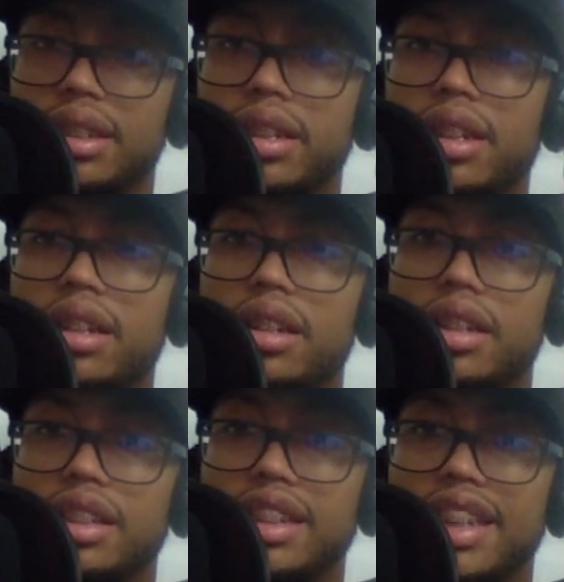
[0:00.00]

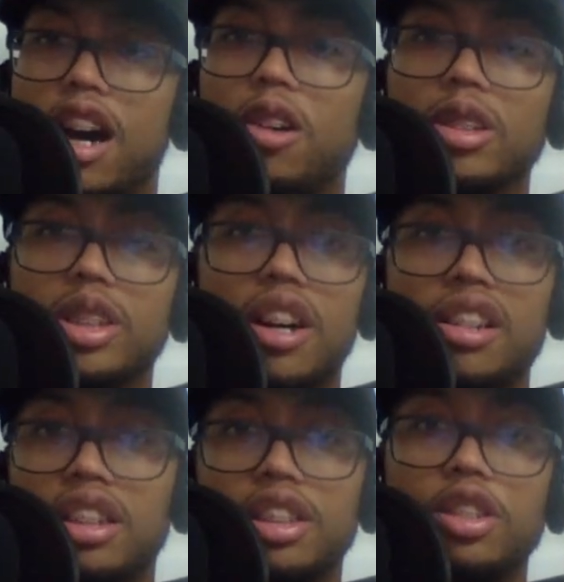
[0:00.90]
Those are
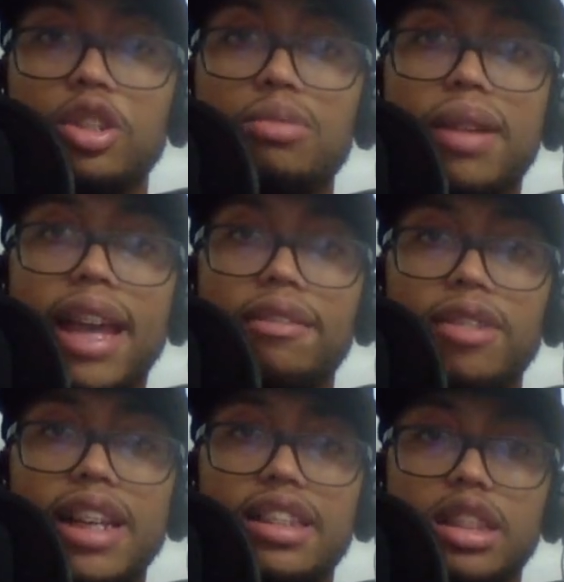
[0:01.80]
the 2 main
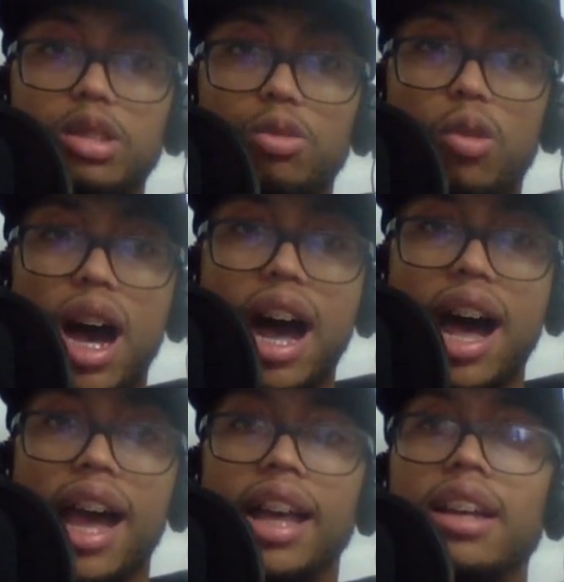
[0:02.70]
reasons
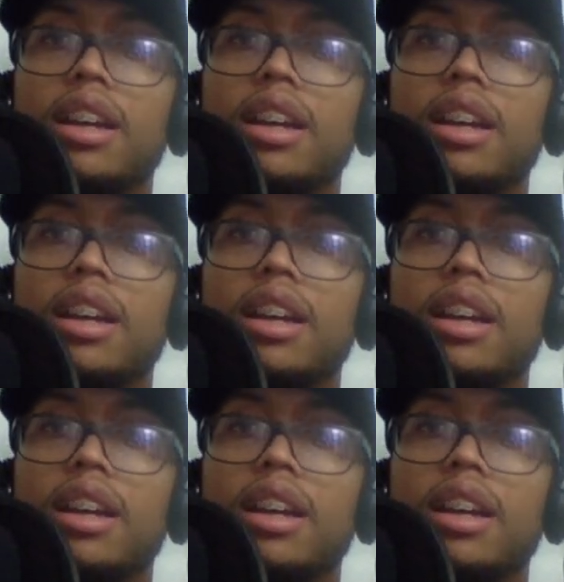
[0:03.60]
why